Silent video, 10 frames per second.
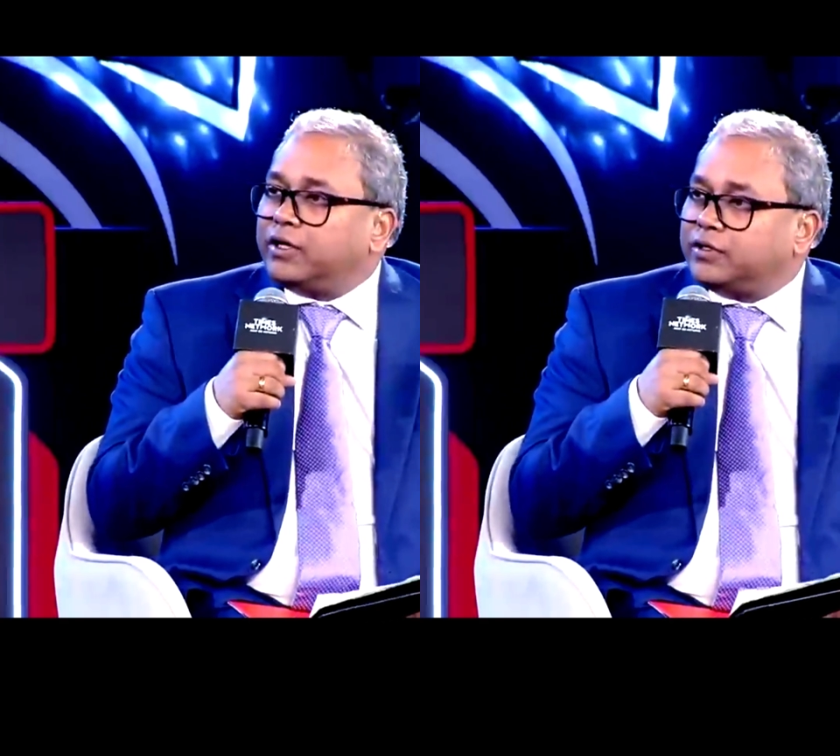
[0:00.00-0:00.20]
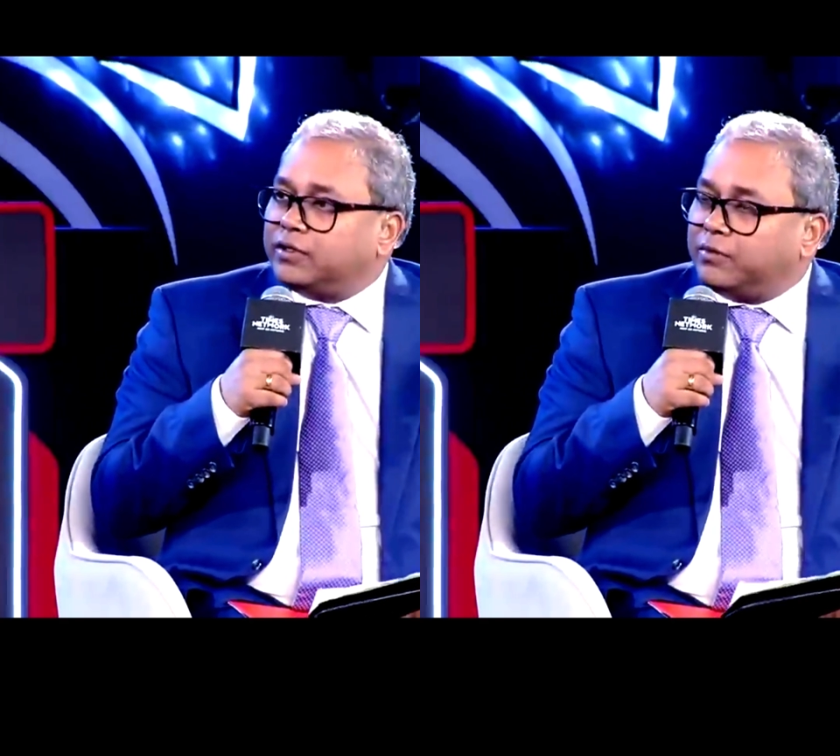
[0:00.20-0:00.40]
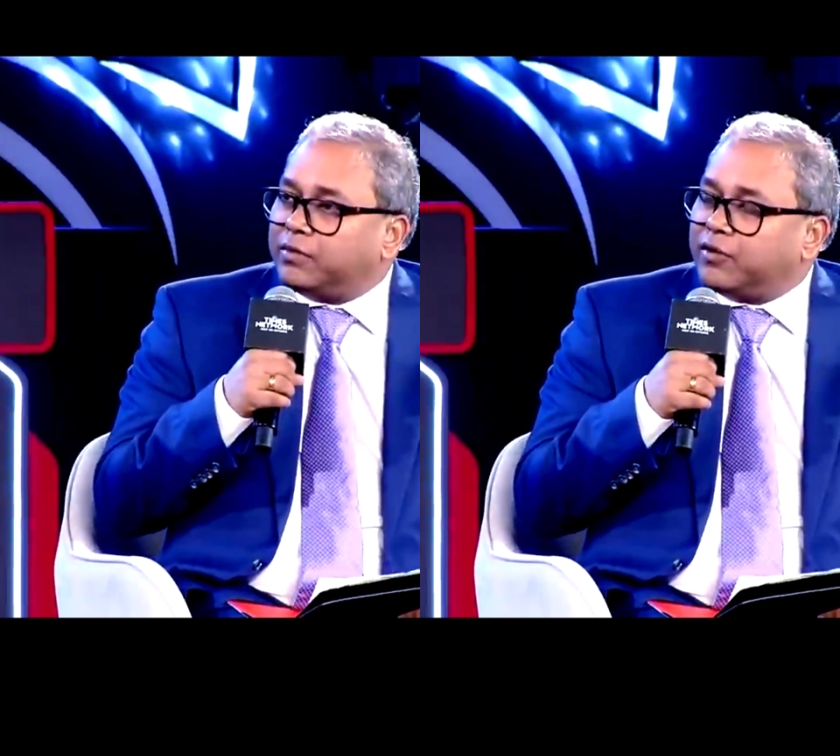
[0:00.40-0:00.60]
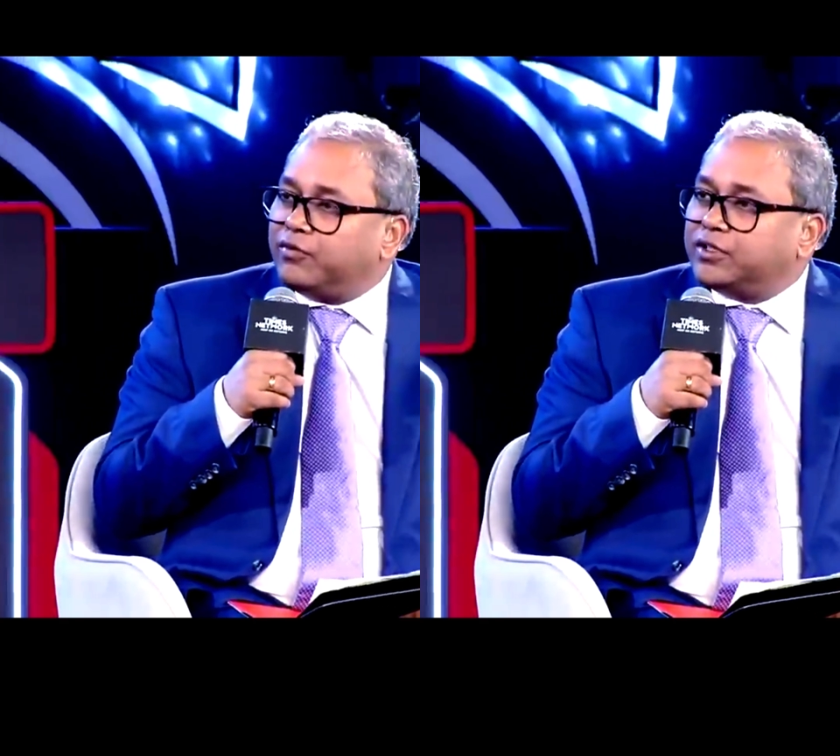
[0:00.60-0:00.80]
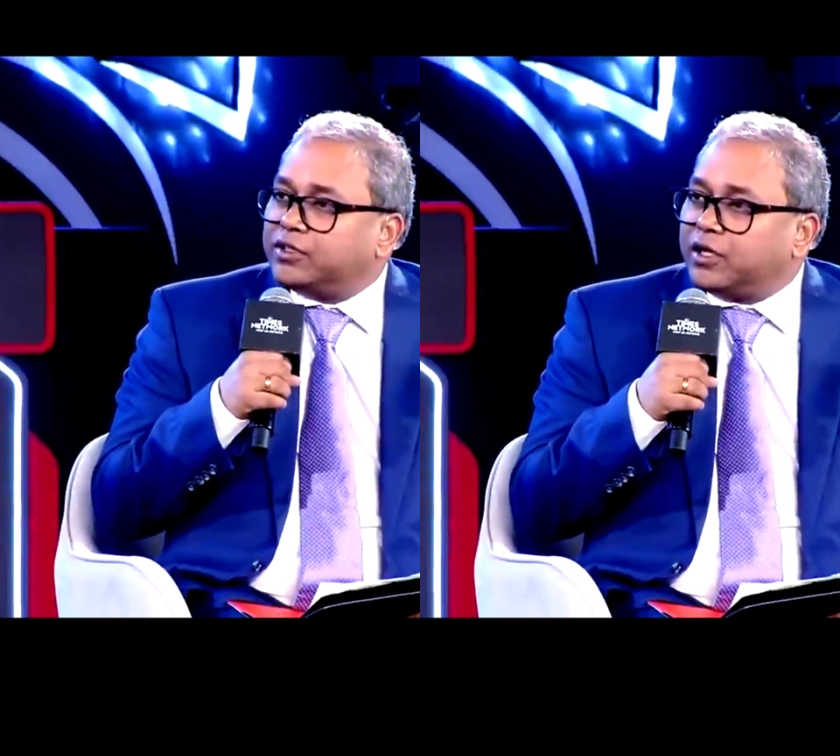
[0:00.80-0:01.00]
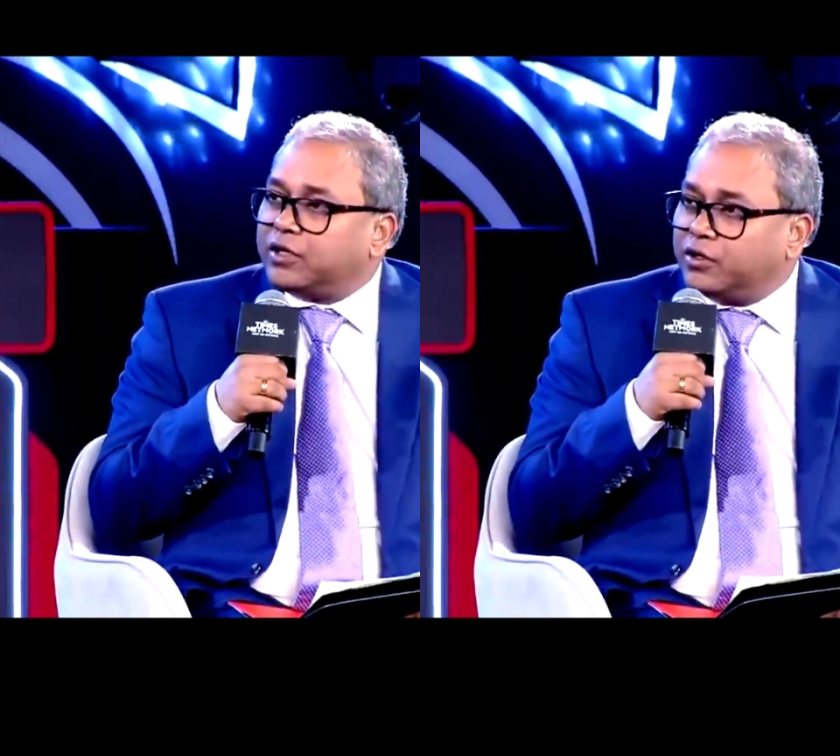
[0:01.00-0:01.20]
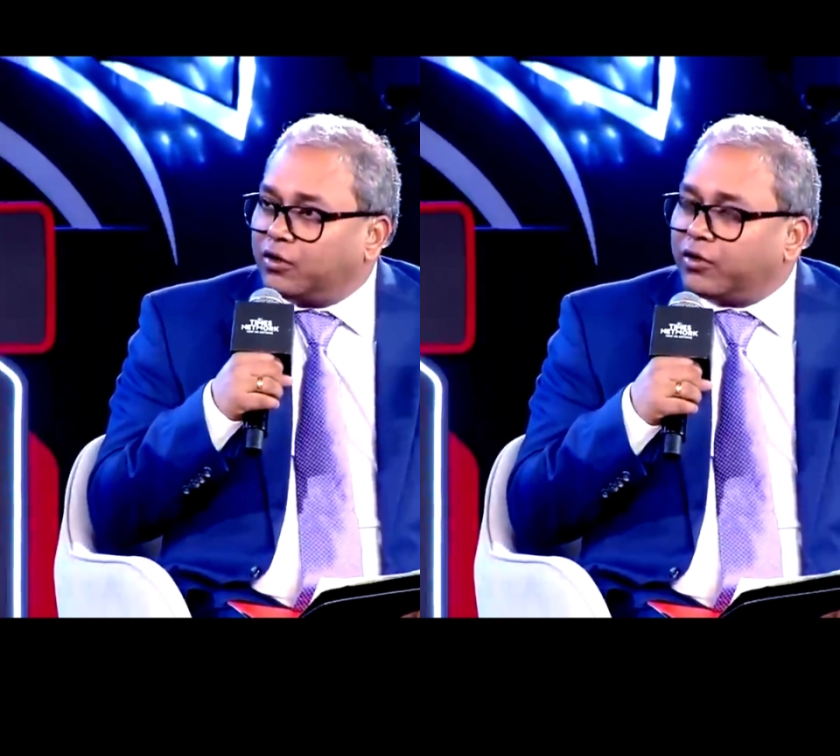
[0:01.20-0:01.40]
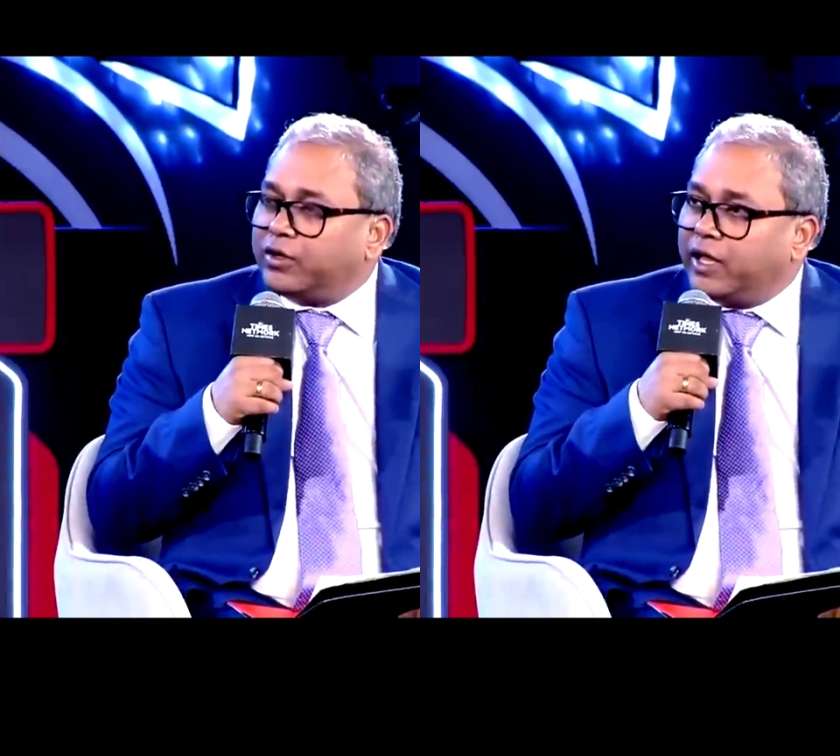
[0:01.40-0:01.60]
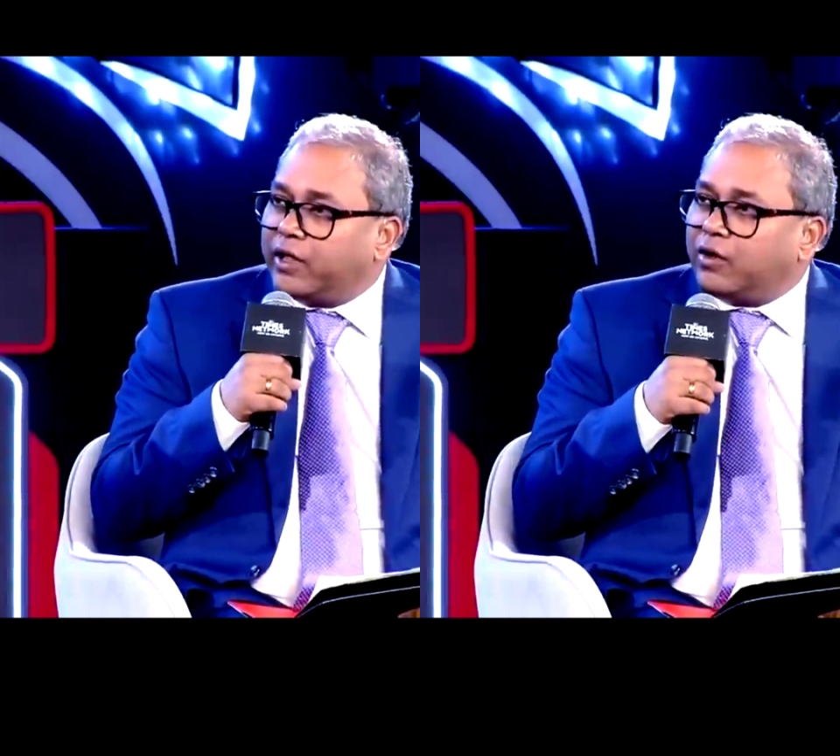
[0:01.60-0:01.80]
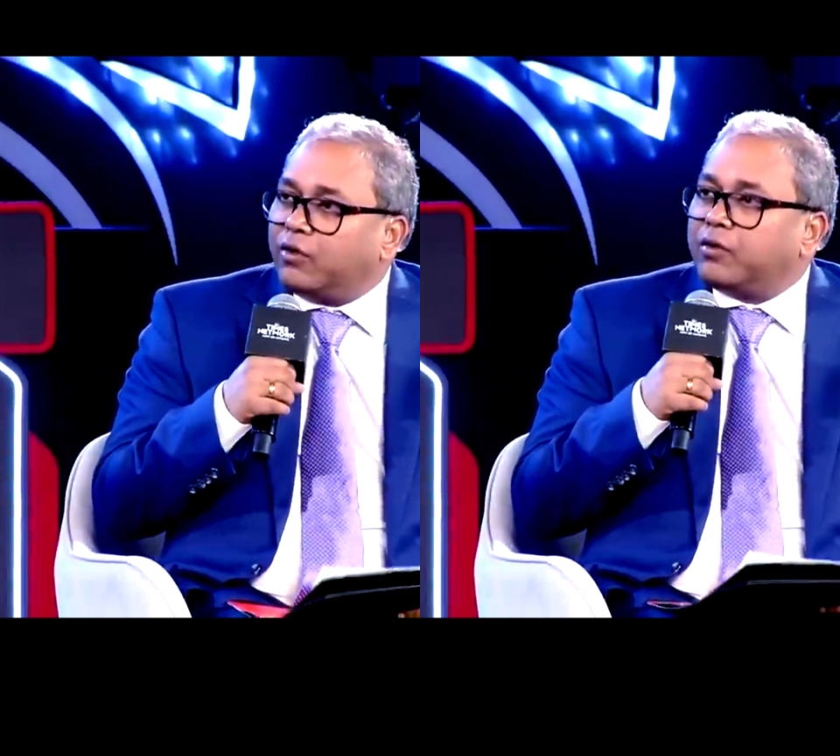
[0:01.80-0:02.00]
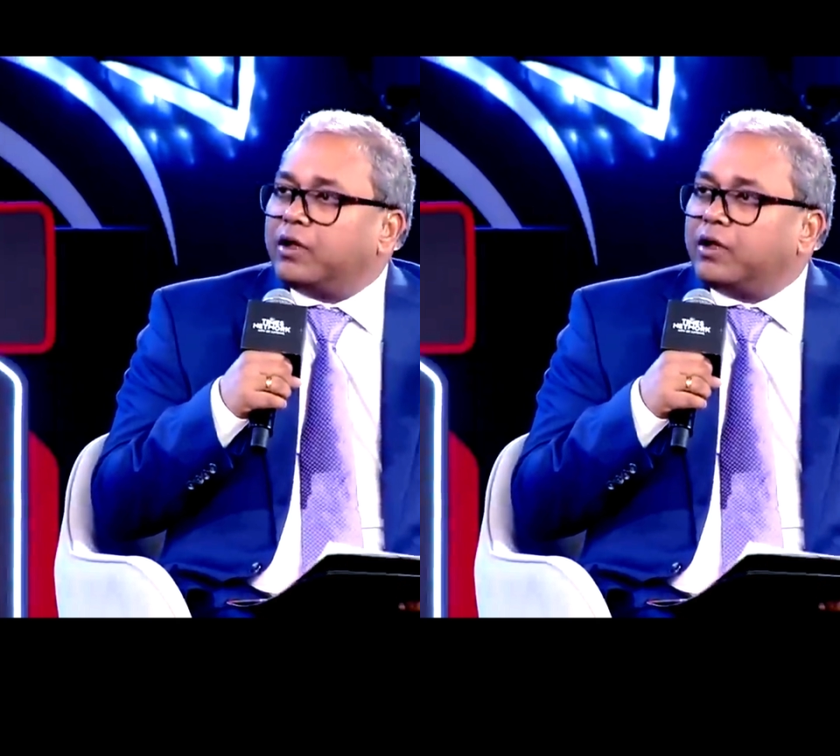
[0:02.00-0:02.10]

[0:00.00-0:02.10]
something which are not there, or